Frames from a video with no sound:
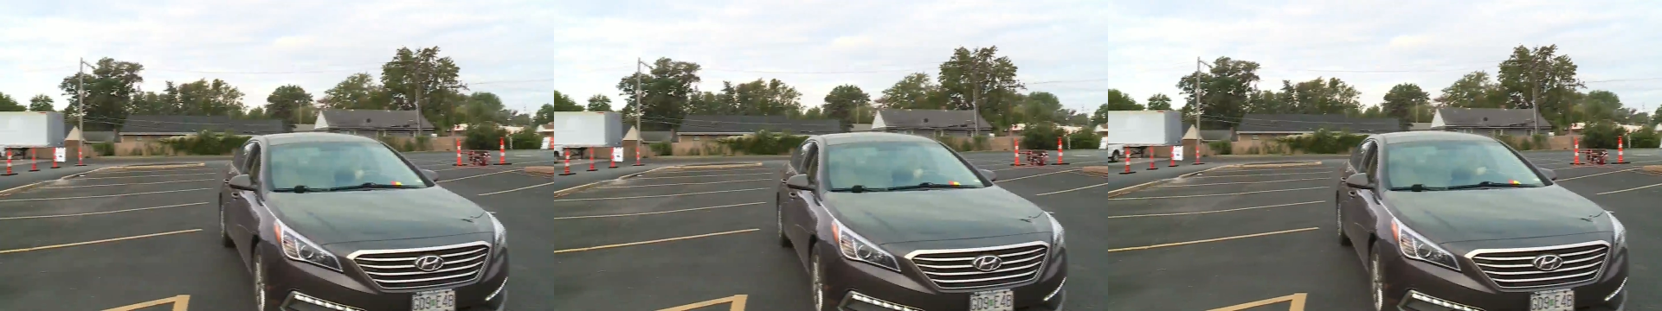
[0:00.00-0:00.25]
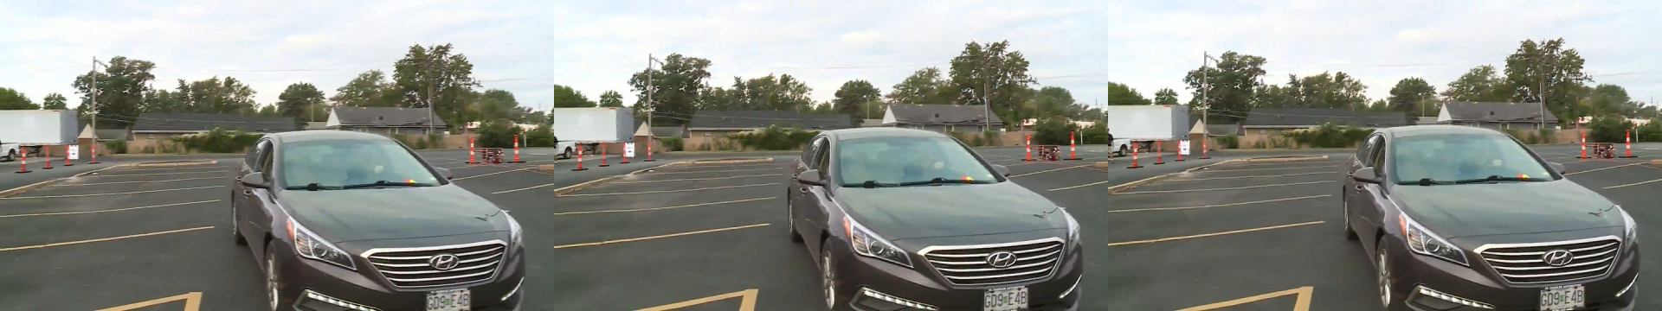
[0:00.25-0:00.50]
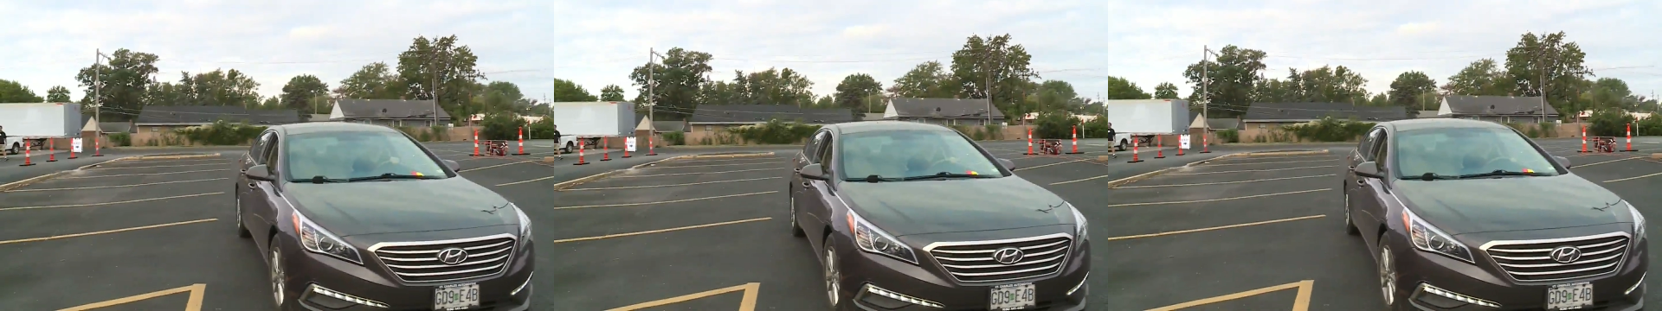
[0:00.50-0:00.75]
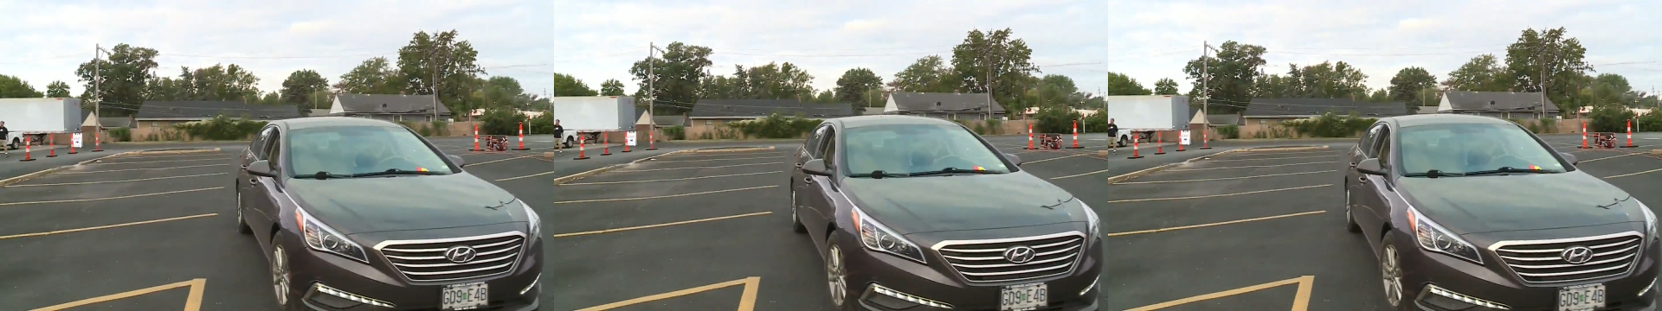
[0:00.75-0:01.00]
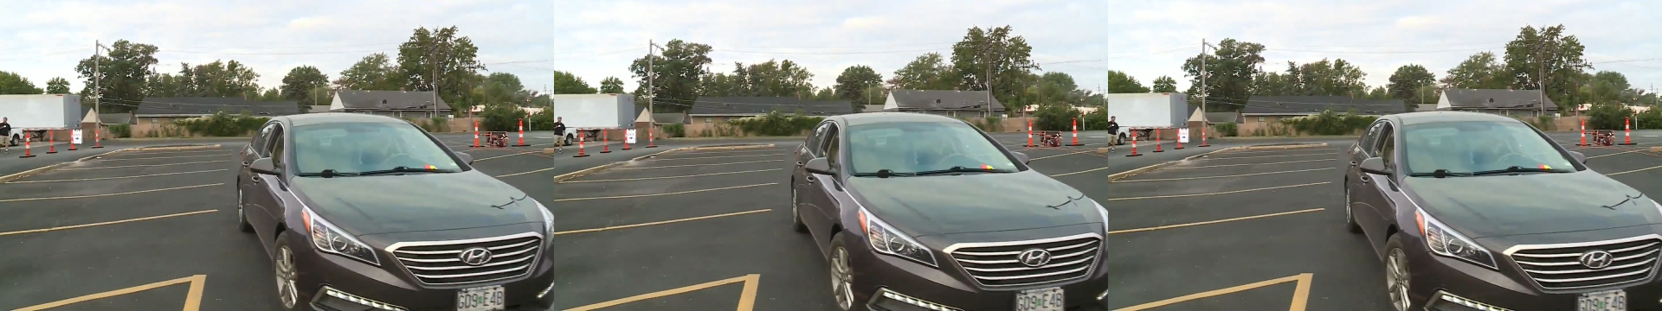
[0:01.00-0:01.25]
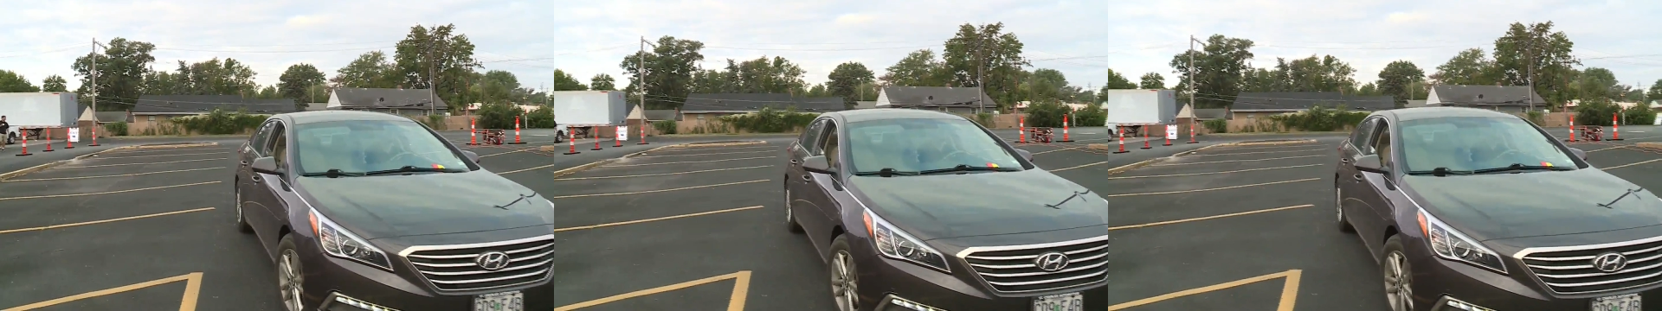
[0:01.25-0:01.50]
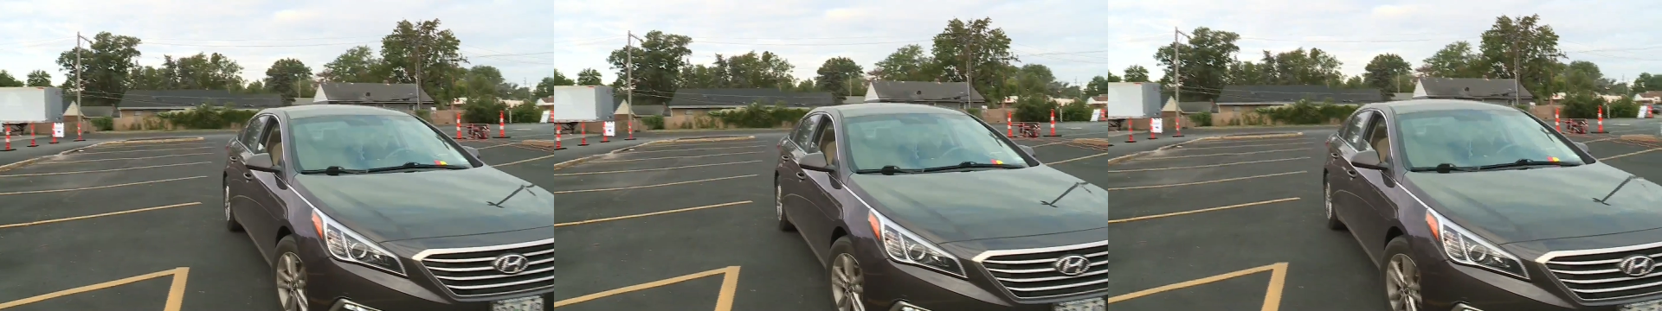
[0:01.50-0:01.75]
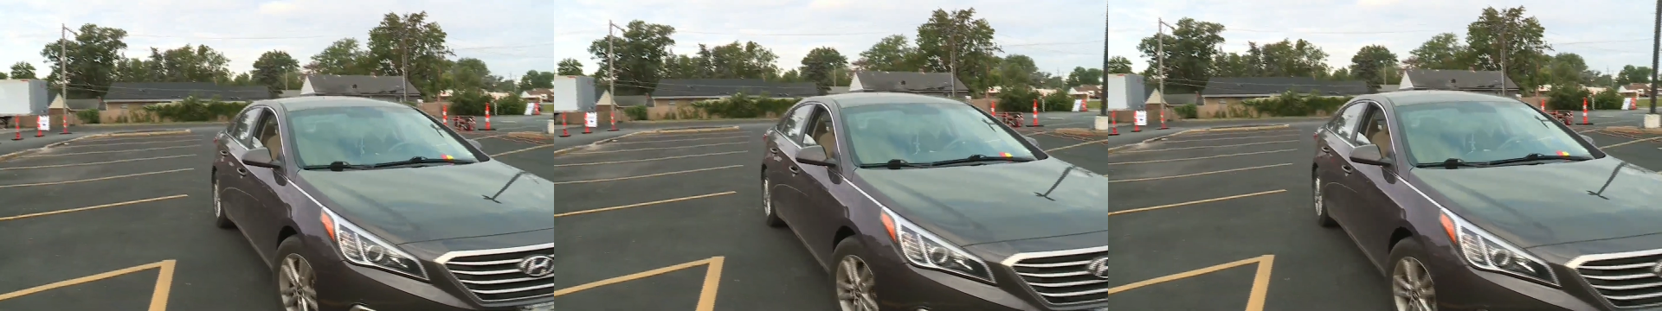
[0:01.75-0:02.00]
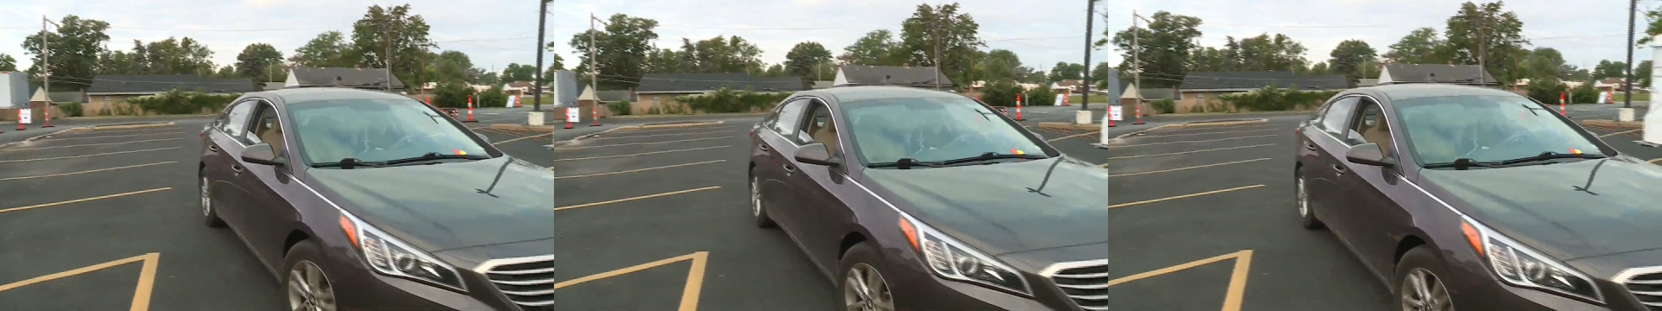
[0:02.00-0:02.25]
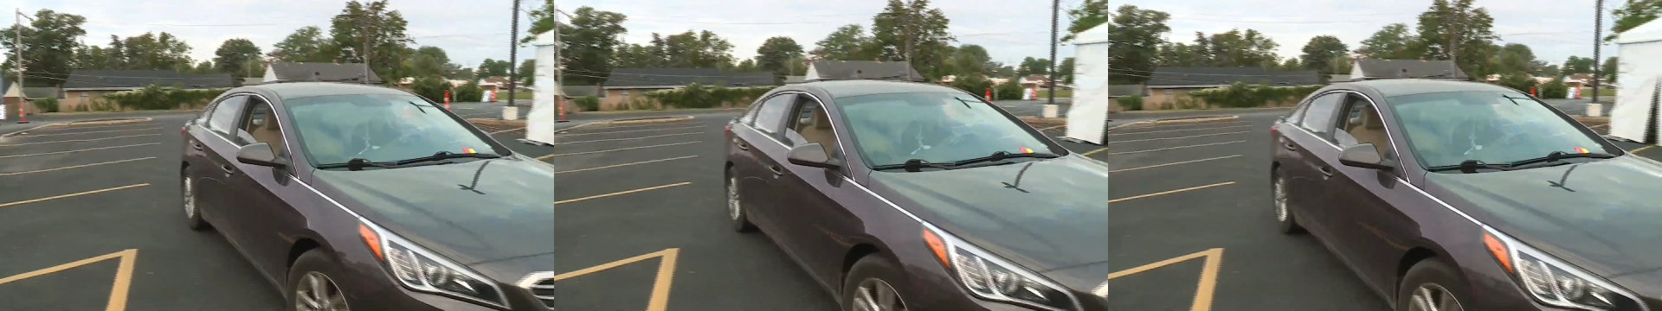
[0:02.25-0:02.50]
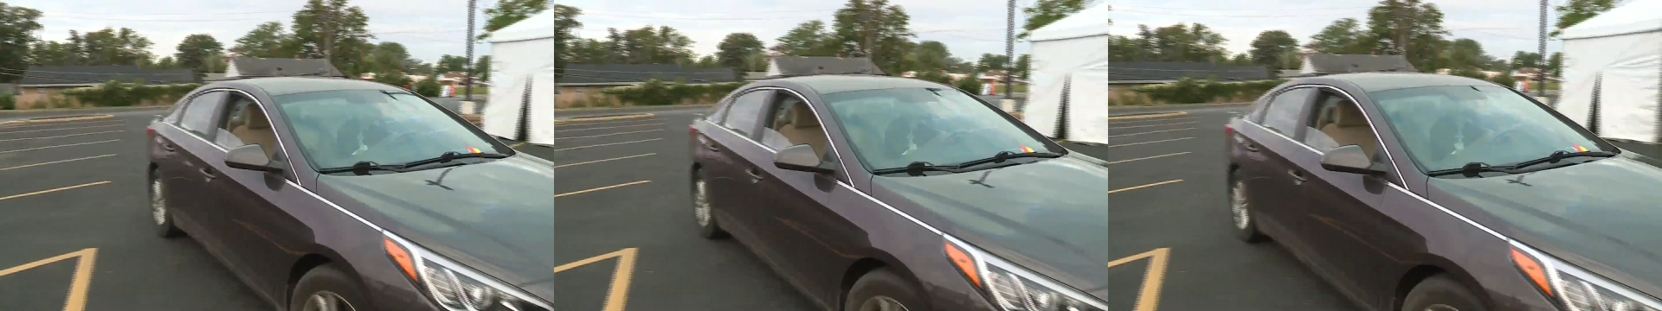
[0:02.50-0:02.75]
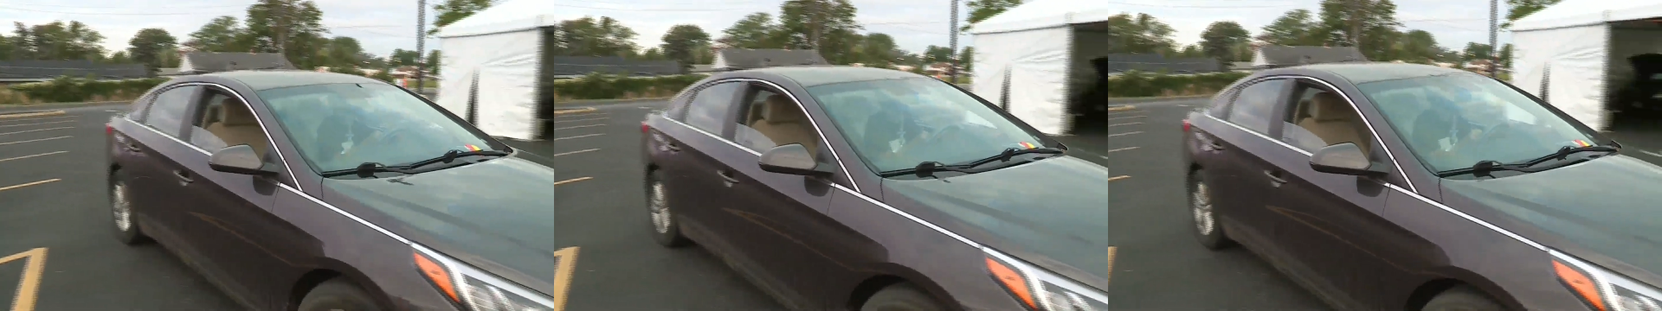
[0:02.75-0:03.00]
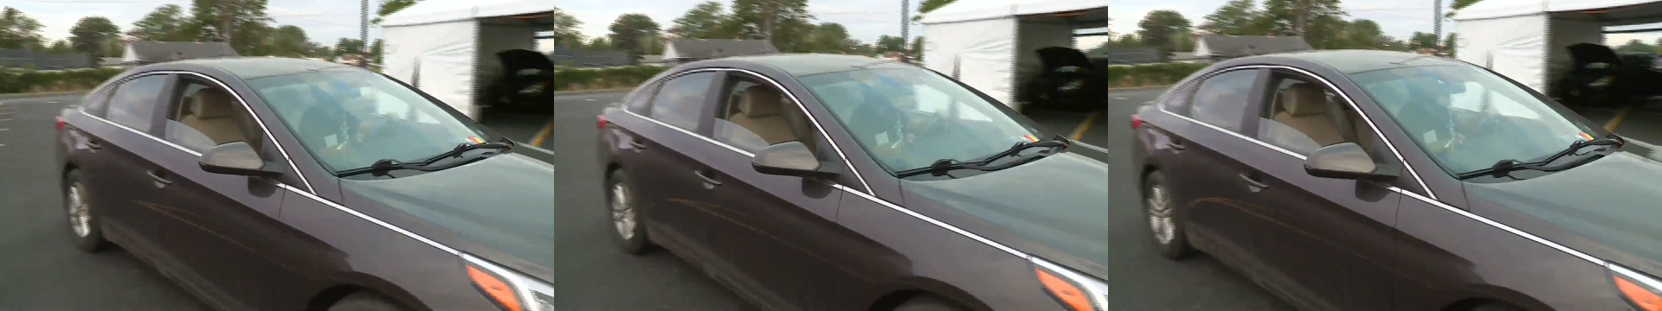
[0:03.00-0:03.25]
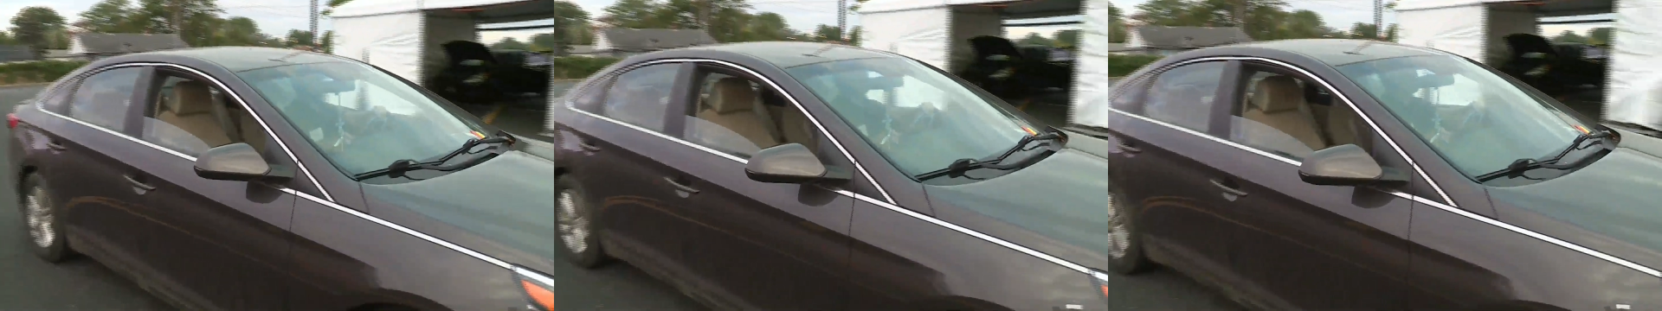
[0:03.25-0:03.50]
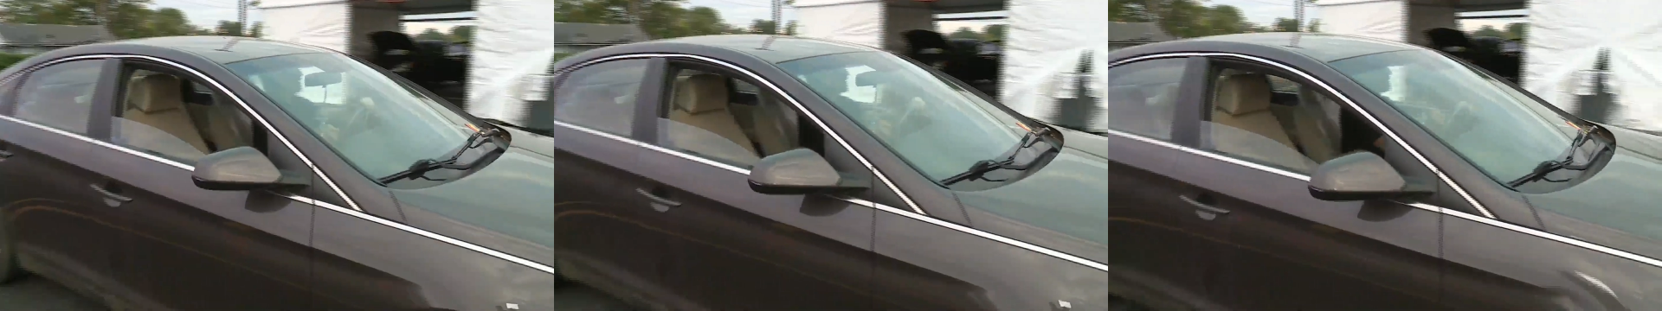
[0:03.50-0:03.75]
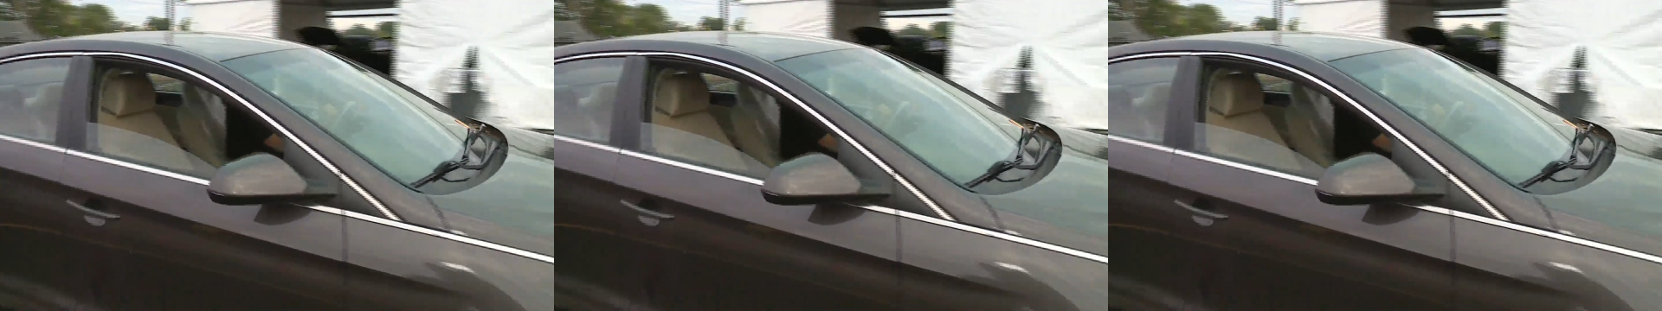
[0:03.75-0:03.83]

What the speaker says: (no speaker visible)